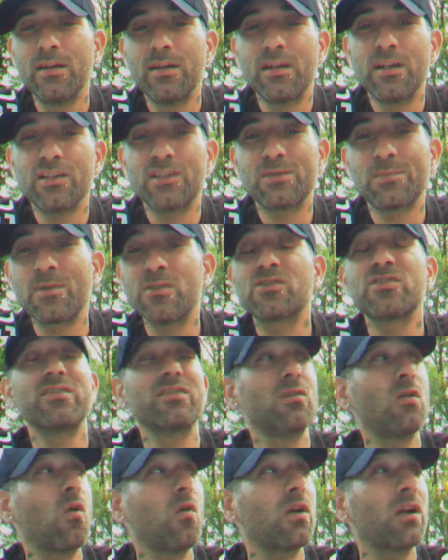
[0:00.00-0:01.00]
especially
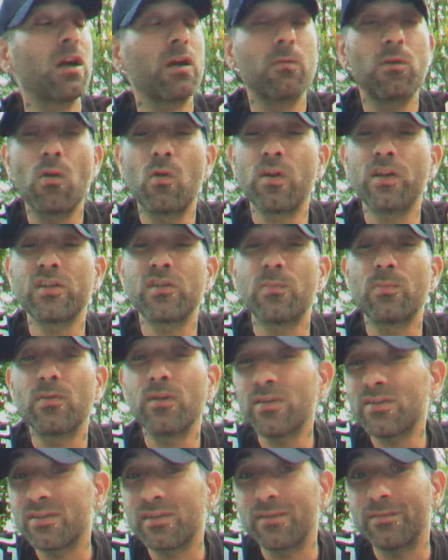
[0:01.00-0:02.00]
knowing I'm going to
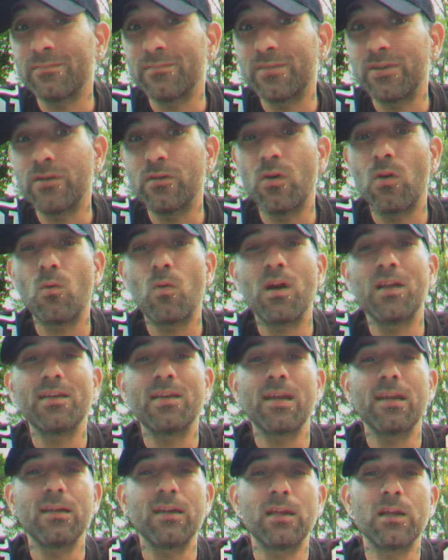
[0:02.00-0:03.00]
prison. You don't want
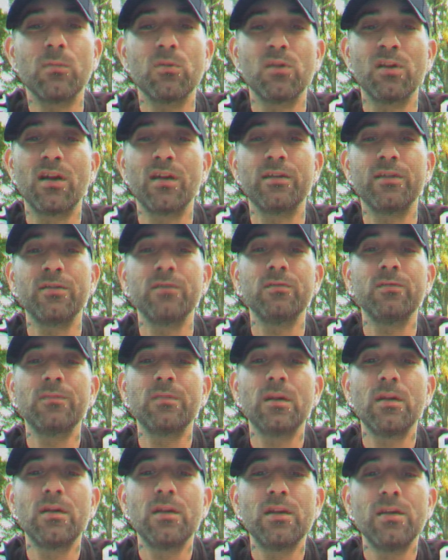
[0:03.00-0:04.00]
that label on you.
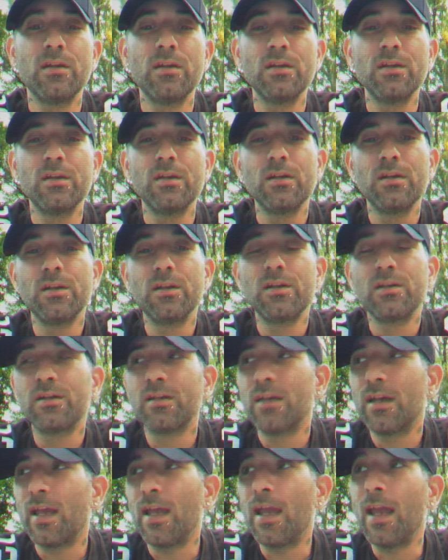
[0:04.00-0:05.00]

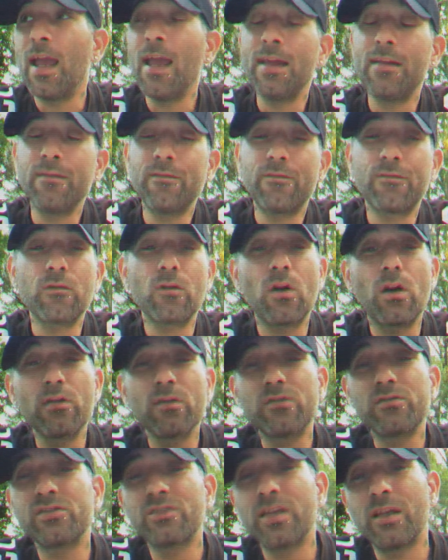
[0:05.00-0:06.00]
And for all
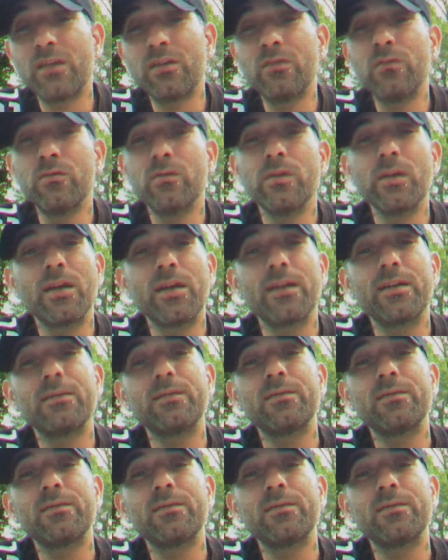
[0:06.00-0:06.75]
those that you like